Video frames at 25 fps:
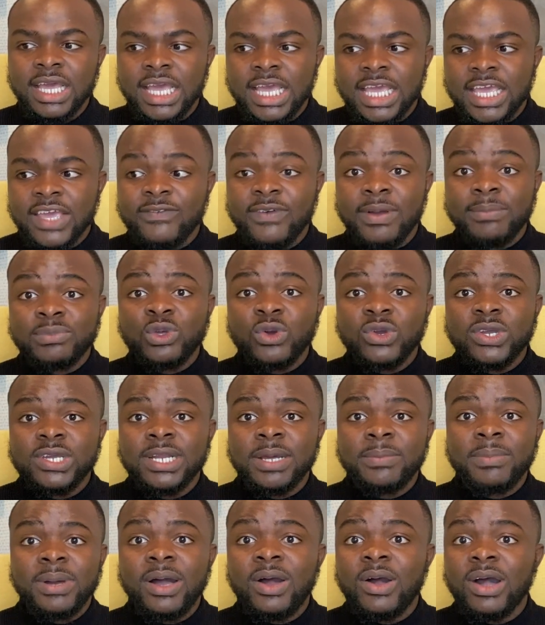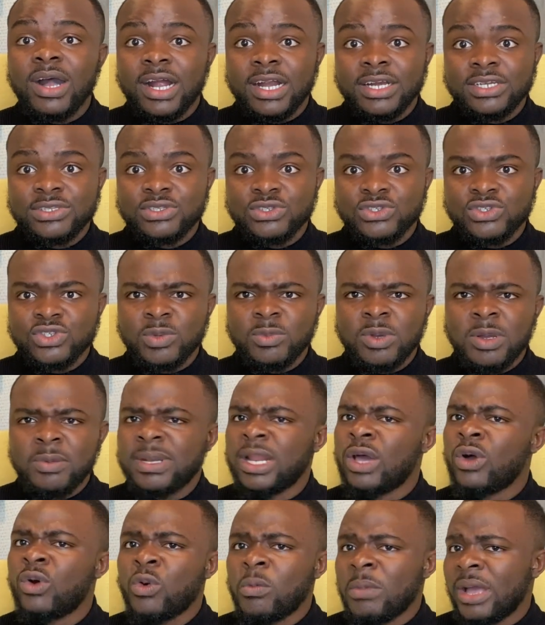If I'm talking about her to someone, I'm
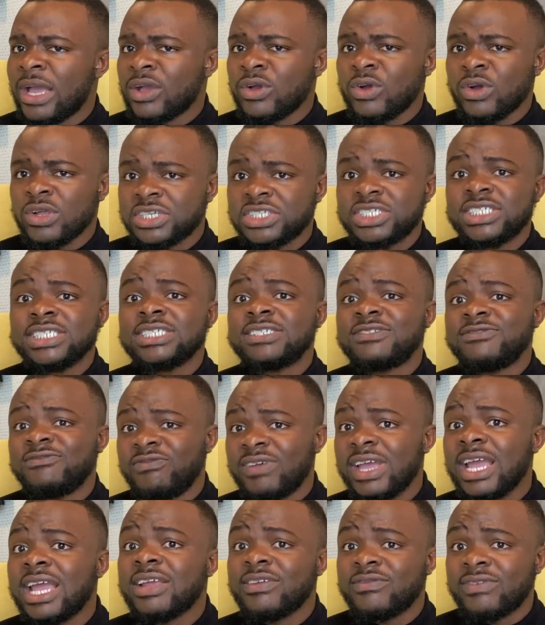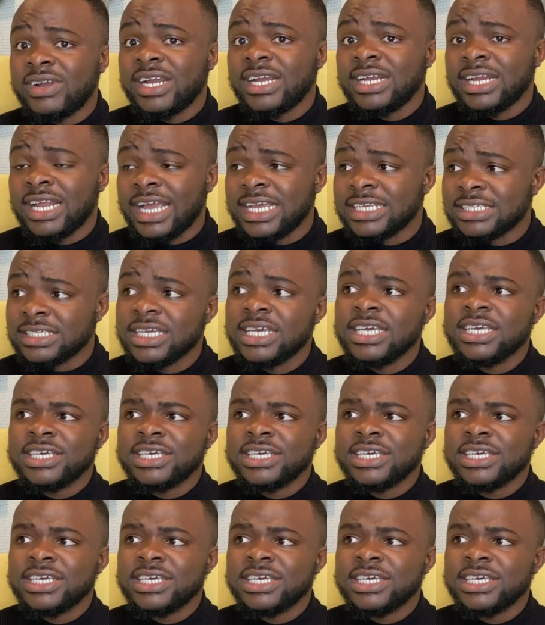like, oh my God, she's very, very nice.